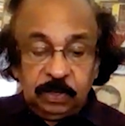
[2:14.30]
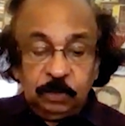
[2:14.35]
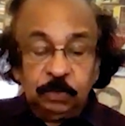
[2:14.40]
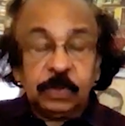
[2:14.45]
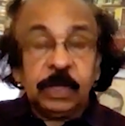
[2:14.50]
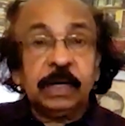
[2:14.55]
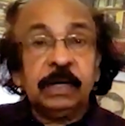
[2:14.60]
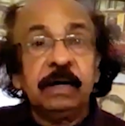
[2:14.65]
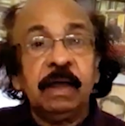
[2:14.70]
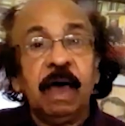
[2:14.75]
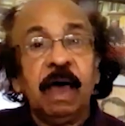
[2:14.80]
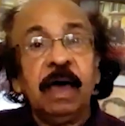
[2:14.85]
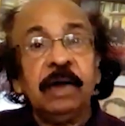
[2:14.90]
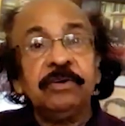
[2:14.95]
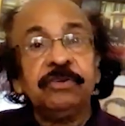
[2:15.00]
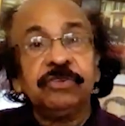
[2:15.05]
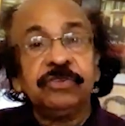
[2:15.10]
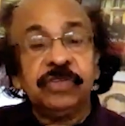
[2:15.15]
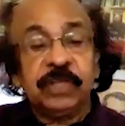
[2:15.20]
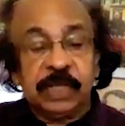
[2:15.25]
You can
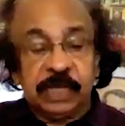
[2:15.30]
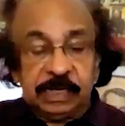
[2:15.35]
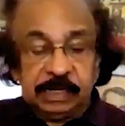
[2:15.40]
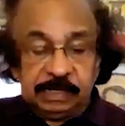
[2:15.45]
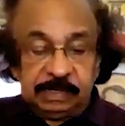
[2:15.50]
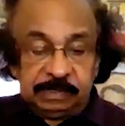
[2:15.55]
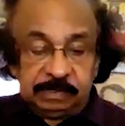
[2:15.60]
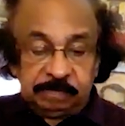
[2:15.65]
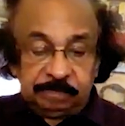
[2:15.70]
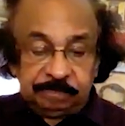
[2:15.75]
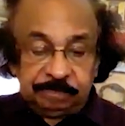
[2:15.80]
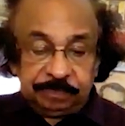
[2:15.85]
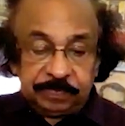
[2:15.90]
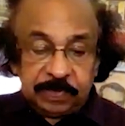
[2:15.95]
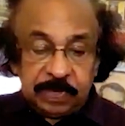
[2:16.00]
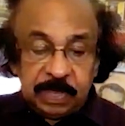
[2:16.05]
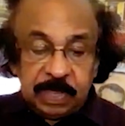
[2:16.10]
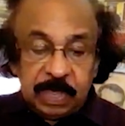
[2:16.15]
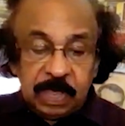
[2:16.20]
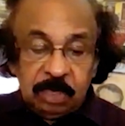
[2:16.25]
dance there
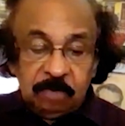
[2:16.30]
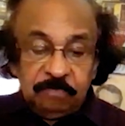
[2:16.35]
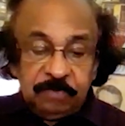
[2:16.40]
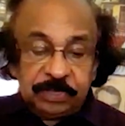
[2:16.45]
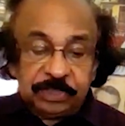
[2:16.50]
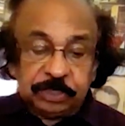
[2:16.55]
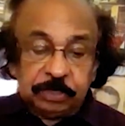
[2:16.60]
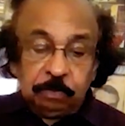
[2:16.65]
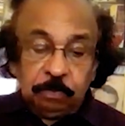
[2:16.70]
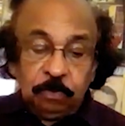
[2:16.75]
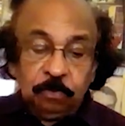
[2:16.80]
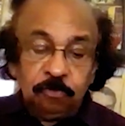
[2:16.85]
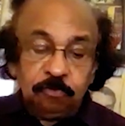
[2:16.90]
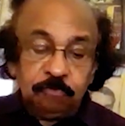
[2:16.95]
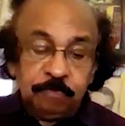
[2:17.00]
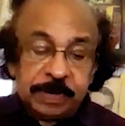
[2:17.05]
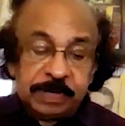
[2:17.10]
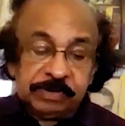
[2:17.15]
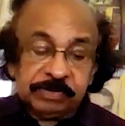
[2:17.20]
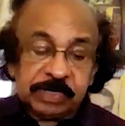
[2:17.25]
with
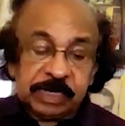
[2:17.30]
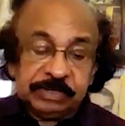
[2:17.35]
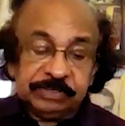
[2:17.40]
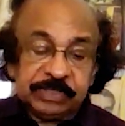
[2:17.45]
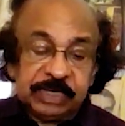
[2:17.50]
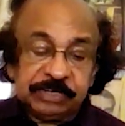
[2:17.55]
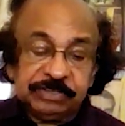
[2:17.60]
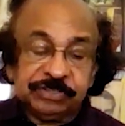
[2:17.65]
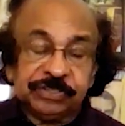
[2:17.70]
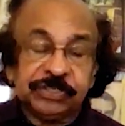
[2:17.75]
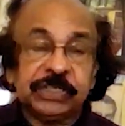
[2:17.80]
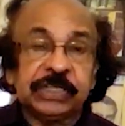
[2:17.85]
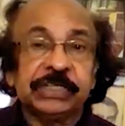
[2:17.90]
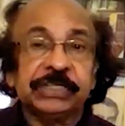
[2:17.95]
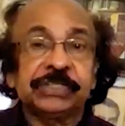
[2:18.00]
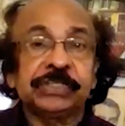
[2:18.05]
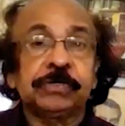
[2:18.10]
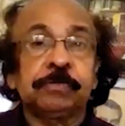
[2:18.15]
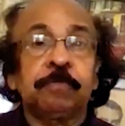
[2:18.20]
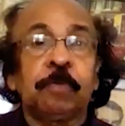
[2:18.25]
movements and
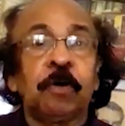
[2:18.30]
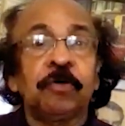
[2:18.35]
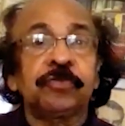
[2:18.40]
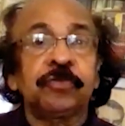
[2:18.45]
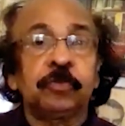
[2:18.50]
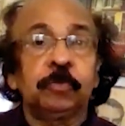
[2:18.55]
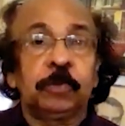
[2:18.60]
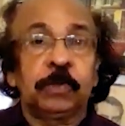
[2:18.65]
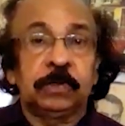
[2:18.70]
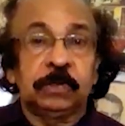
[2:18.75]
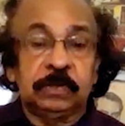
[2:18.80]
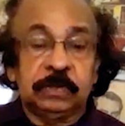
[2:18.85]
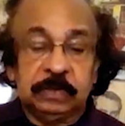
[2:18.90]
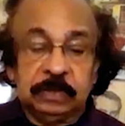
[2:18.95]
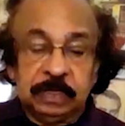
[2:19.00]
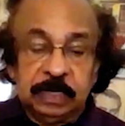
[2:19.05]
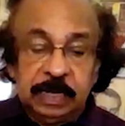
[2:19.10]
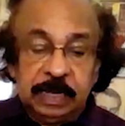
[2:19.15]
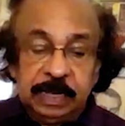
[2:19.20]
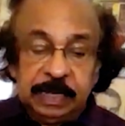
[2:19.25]
gestures possible
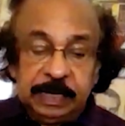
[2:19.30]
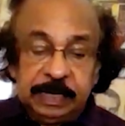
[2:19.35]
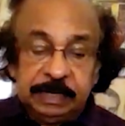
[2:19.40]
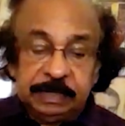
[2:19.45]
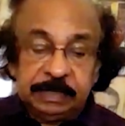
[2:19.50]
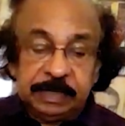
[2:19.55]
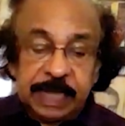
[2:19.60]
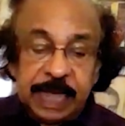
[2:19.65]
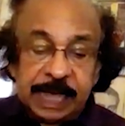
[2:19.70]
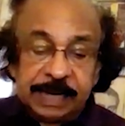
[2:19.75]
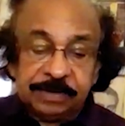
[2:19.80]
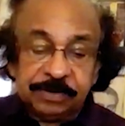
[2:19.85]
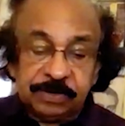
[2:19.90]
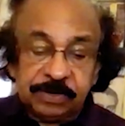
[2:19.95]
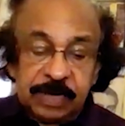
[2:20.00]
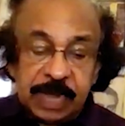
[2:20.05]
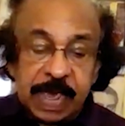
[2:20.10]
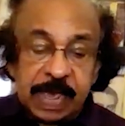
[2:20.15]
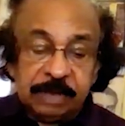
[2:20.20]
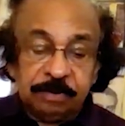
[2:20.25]
in
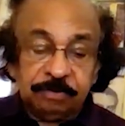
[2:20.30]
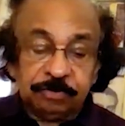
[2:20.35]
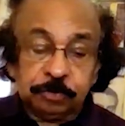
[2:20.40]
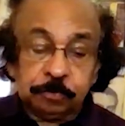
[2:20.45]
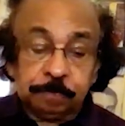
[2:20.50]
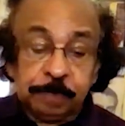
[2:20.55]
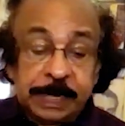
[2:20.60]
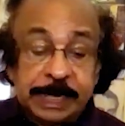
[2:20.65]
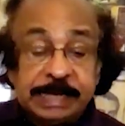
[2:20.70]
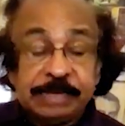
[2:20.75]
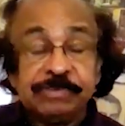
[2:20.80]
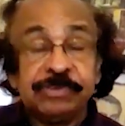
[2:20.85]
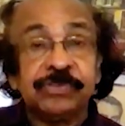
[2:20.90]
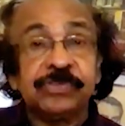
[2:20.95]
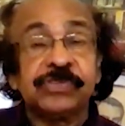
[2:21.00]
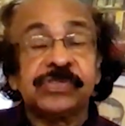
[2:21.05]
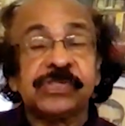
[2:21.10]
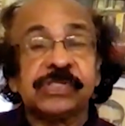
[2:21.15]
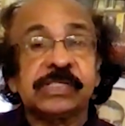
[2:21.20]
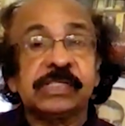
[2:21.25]
that narrow
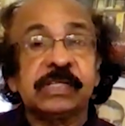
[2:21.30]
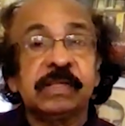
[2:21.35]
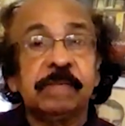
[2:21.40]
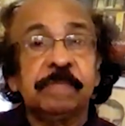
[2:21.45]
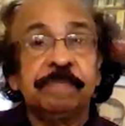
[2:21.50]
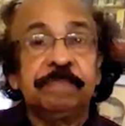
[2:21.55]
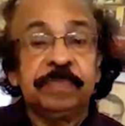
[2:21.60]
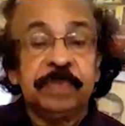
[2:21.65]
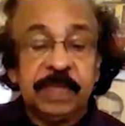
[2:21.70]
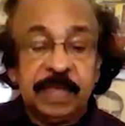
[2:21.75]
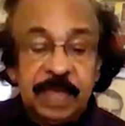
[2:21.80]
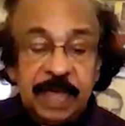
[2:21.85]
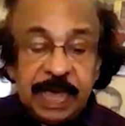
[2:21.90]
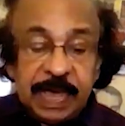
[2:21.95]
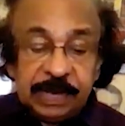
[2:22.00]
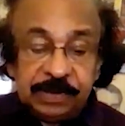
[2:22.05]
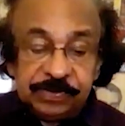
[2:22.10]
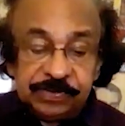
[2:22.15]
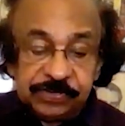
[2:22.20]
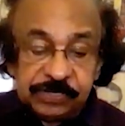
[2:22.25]
space,
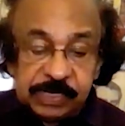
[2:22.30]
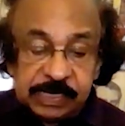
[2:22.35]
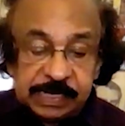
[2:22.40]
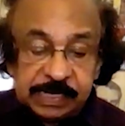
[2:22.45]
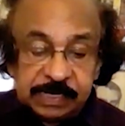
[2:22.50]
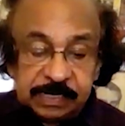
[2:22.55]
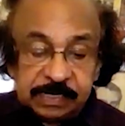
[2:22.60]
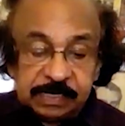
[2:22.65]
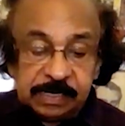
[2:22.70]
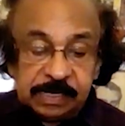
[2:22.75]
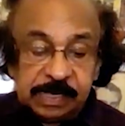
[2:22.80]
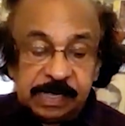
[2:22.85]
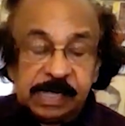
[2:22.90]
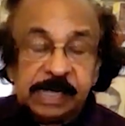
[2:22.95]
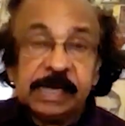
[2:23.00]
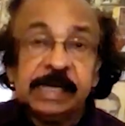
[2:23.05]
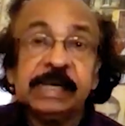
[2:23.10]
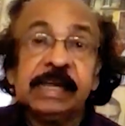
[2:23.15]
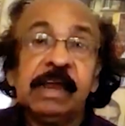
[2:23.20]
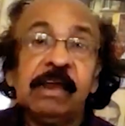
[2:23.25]
and sing
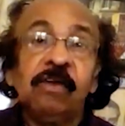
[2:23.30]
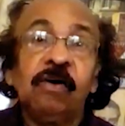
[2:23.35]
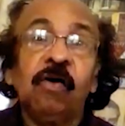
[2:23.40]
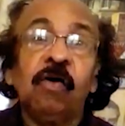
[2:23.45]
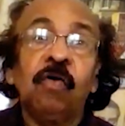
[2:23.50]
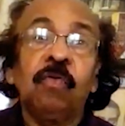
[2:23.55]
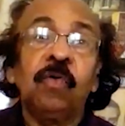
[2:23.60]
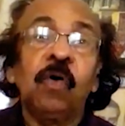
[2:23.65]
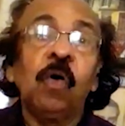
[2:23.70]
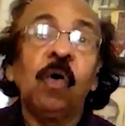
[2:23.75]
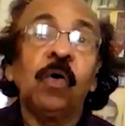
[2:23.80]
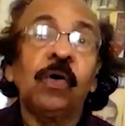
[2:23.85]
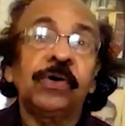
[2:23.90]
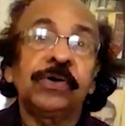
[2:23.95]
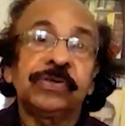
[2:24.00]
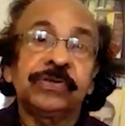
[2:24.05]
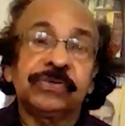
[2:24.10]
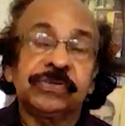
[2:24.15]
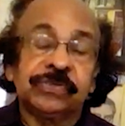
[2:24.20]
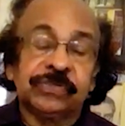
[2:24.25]
in a low
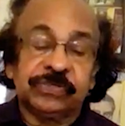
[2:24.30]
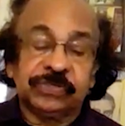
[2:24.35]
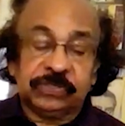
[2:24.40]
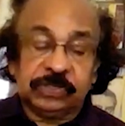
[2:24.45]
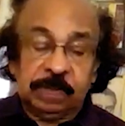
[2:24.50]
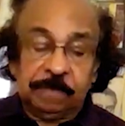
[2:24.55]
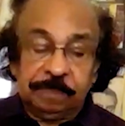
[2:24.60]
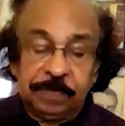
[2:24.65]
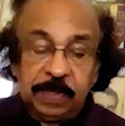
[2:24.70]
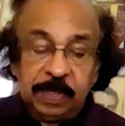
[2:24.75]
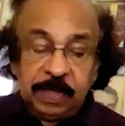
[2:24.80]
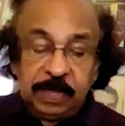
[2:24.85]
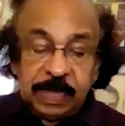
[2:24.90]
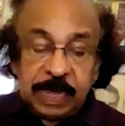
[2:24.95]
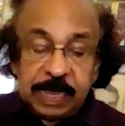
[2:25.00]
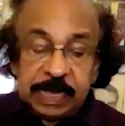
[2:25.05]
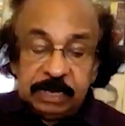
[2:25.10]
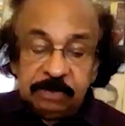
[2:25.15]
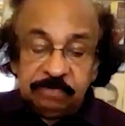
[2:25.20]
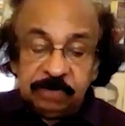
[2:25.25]
voice,
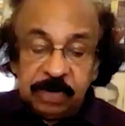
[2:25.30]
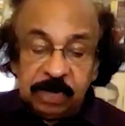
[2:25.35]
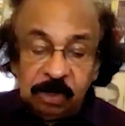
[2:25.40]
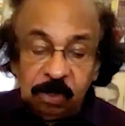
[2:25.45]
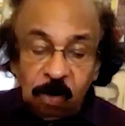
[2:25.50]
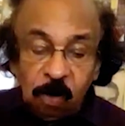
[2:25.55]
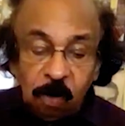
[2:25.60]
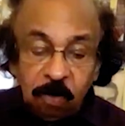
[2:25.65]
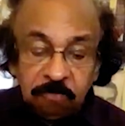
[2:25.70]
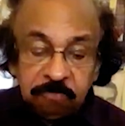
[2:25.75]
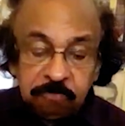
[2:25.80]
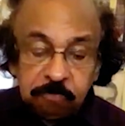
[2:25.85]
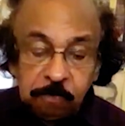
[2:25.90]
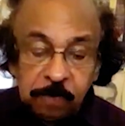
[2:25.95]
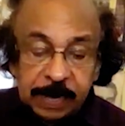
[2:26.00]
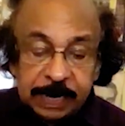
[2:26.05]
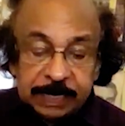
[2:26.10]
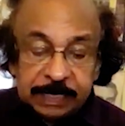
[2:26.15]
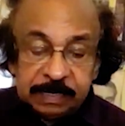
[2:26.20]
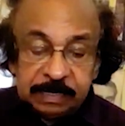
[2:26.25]
can even laugh
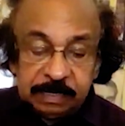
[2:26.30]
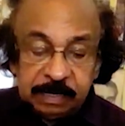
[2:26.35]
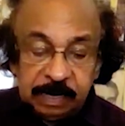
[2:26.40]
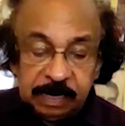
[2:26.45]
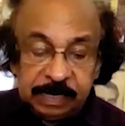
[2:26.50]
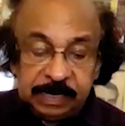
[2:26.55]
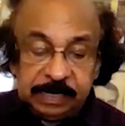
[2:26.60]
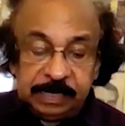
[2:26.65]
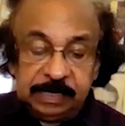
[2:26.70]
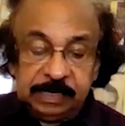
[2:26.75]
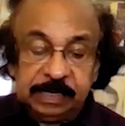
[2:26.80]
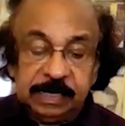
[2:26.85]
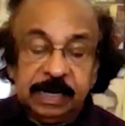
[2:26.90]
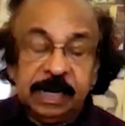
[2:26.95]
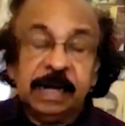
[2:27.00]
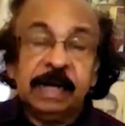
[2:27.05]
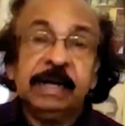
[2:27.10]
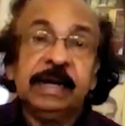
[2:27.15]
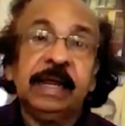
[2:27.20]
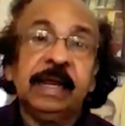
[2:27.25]
mildly,
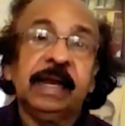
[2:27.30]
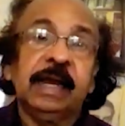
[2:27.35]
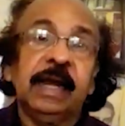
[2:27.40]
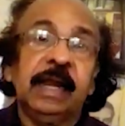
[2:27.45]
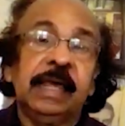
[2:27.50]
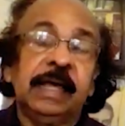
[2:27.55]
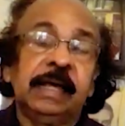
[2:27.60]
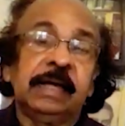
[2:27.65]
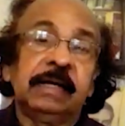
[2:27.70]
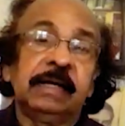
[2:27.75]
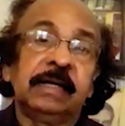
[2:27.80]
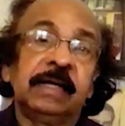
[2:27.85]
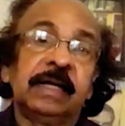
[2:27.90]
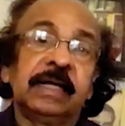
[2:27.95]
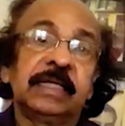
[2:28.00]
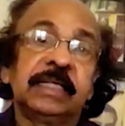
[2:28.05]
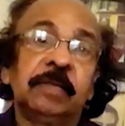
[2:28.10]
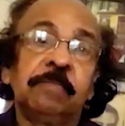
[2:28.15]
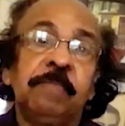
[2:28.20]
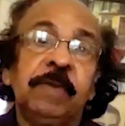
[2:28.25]
tickling
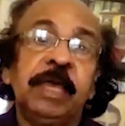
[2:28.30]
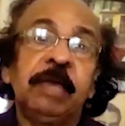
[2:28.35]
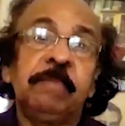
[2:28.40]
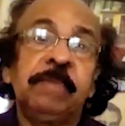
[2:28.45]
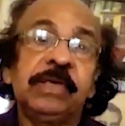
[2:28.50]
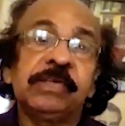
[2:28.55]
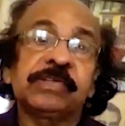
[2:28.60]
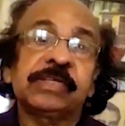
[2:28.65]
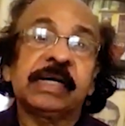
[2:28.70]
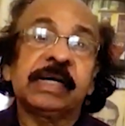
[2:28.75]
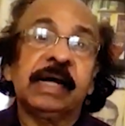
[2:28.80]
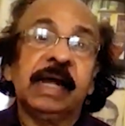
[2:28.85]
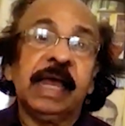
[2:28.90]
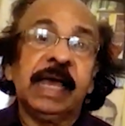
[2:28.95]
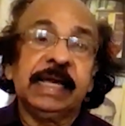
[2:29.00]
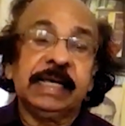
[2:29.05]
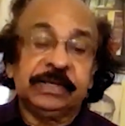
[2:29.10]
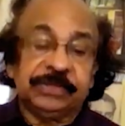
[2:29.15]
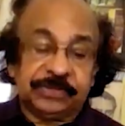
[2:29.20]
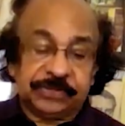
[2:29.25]
the baby
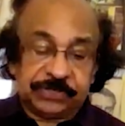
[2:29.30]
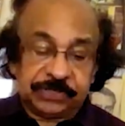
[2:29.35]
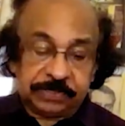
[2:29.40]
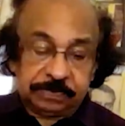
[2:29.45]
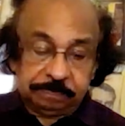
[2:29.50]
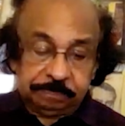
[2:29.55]
sunlight.